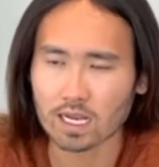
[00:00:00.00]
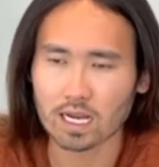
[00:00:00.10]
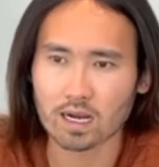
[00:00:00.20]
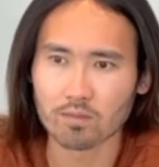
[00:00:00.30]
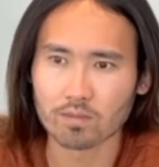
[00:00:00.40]

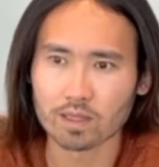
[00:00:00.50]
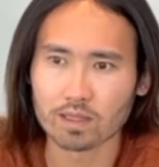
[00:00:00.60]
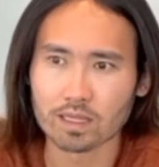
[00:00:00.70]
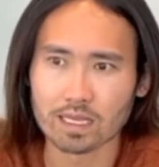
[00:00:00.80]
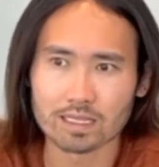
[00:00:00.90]
Um,
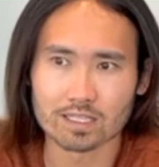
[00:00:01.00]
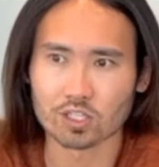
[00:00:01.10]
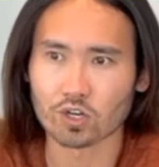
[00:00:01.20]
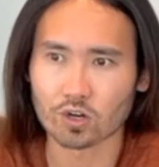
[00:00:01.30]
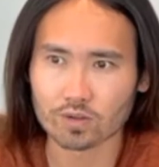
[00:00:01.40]
it
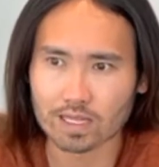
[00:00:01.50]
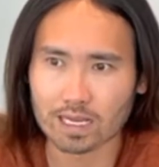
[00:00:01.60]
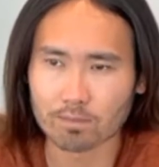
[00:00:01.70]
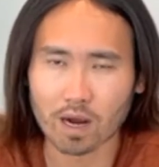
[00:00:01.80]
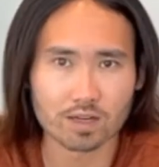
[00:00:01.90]
doesn't hurt
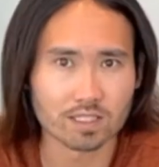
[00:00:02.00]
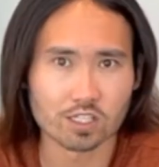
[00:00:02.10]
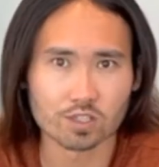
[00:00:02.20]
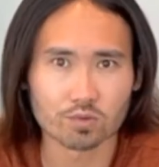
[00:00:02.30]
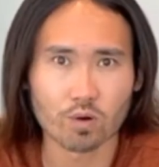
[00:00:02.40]
that buyer's
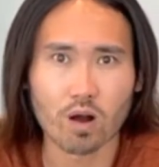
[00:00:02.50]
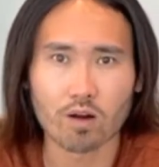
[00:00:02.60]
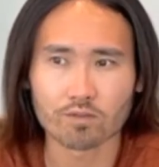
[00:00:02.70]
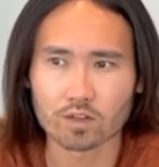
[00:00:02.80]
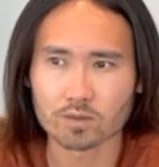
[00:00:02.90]
agents will
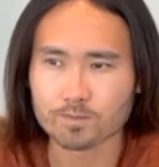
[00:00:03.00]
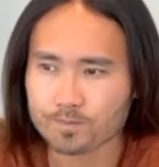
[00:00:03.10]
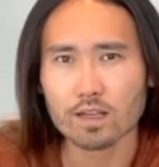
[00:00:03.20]
offer